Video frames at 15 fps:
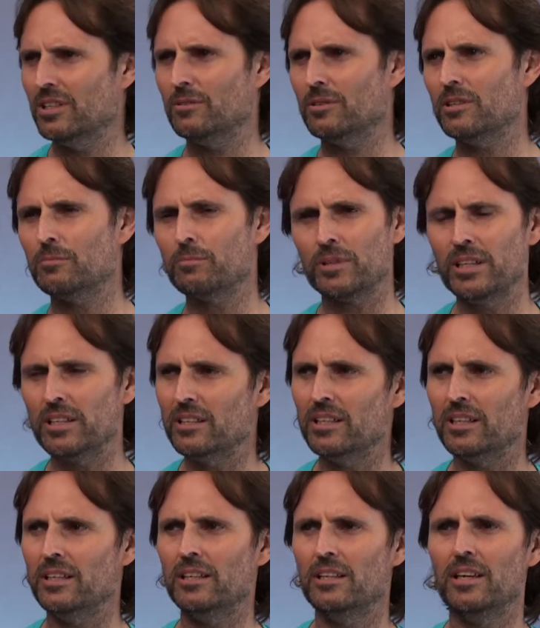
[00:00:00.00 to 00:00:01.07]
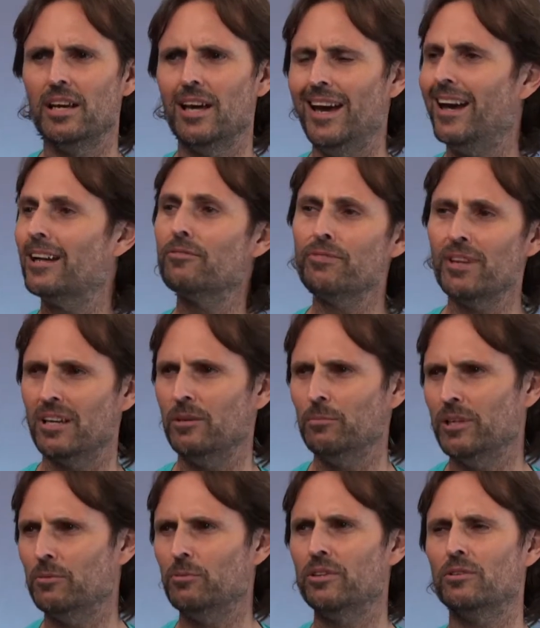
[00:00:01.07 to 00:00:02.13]
mm. completely out of
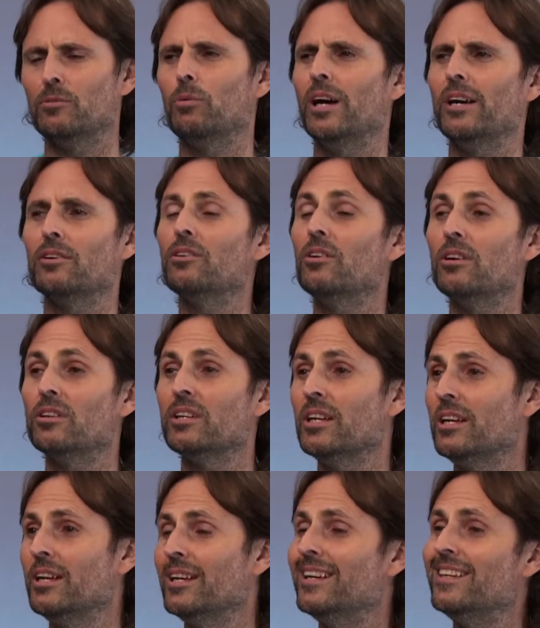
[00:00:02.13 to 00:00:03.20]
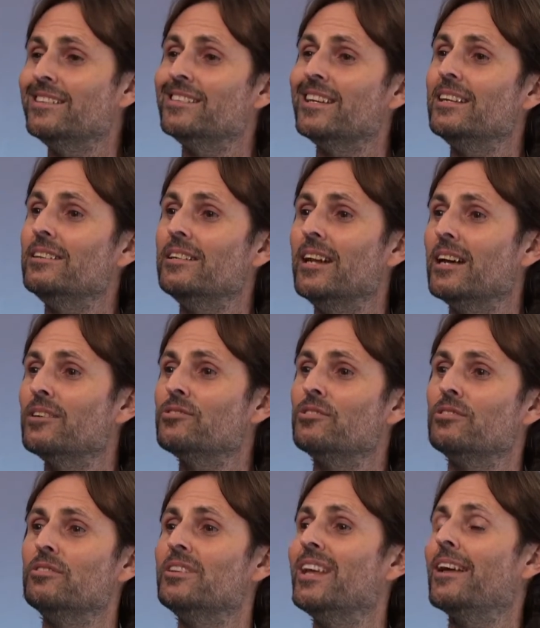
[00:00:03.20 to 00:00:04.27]
harmony with the way God intended us
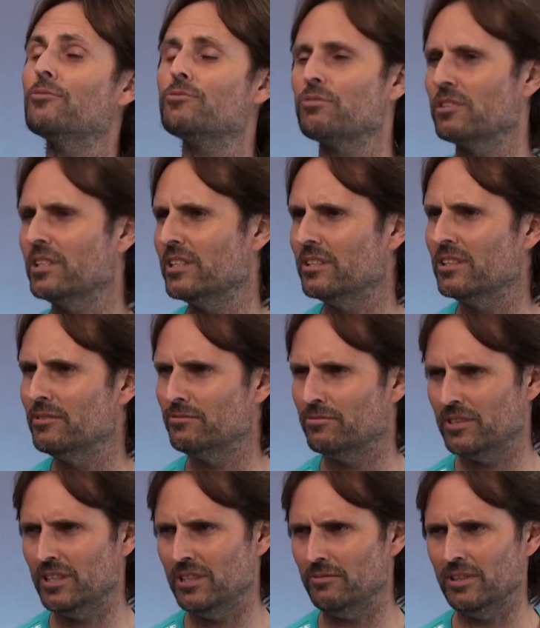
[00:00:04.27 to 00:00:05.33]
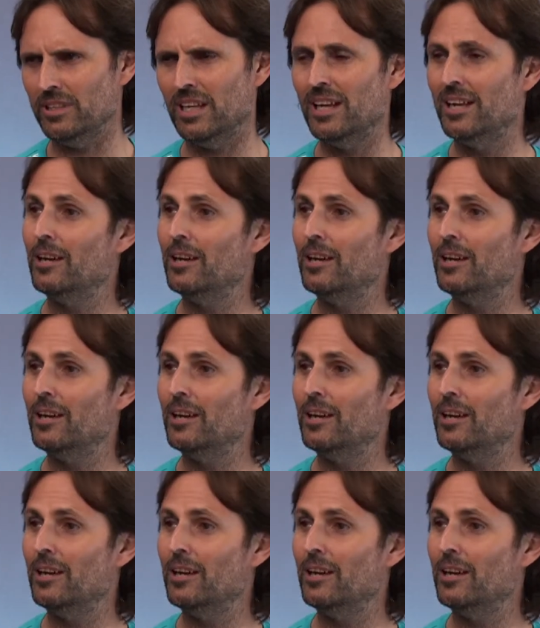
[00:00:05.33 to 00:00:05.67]
to naturally live, even.